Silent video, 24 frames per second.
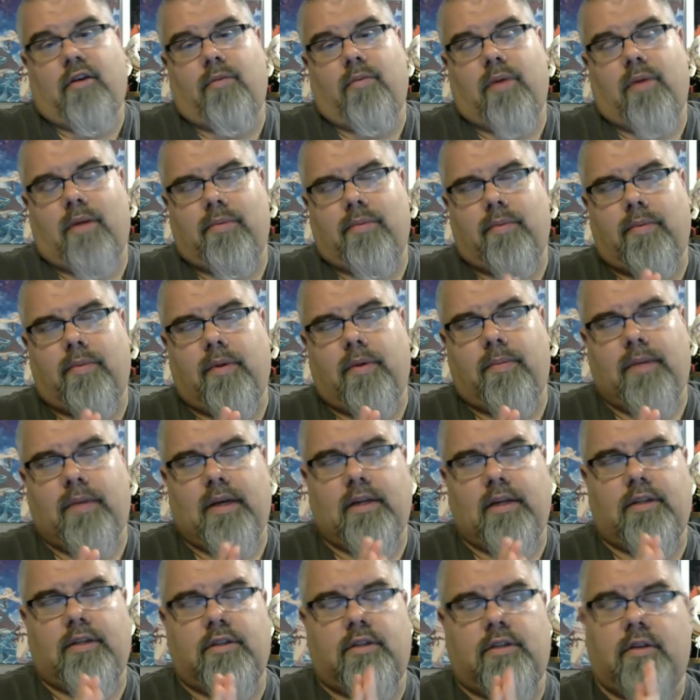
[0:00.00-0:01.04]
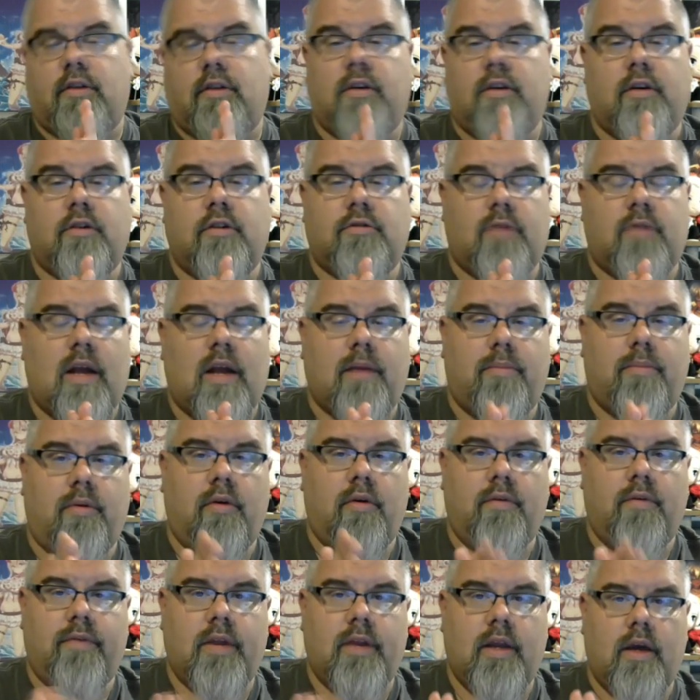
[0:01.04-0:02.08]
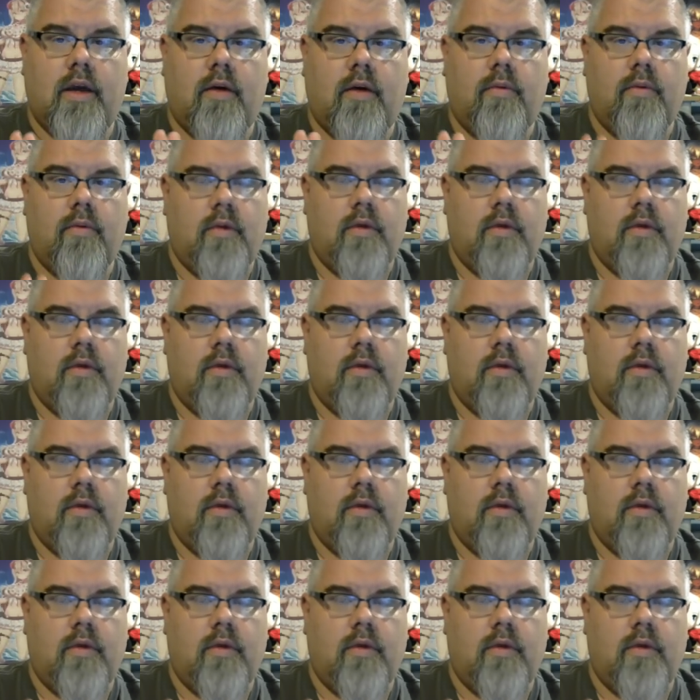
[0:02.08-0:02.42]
probably be just a clearance rack pull video.